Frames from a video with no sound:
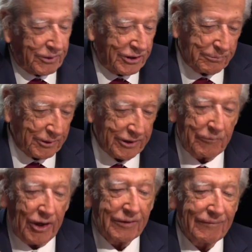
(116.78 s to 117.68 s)
Please, please, I'm
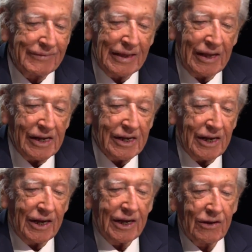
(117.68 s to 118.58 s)
not.
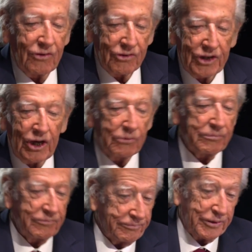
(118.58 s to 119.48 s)
Although
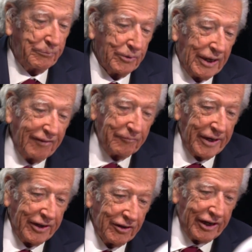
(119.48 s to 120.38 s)
people have
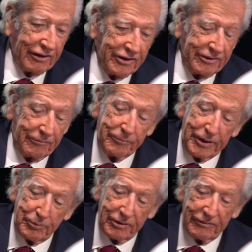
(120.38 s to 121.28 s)
made light of it, and
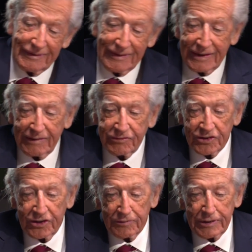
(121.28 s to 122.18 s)
people have
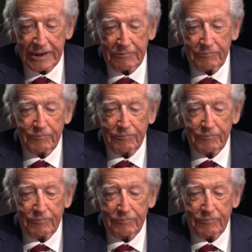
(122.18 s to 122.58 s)
certainly